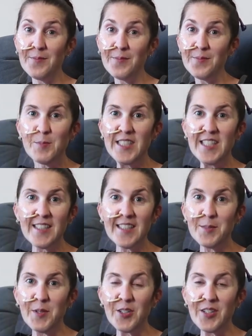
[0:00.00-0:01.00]
I'm still
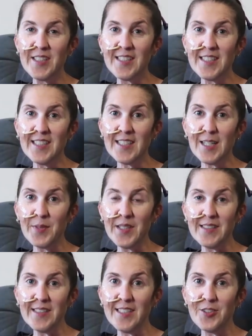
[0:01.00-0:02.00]
experiencing
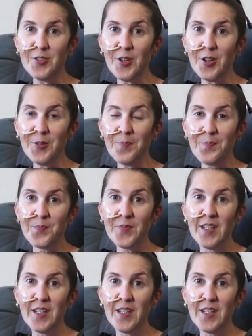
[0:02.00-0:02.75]
dumping syndrome,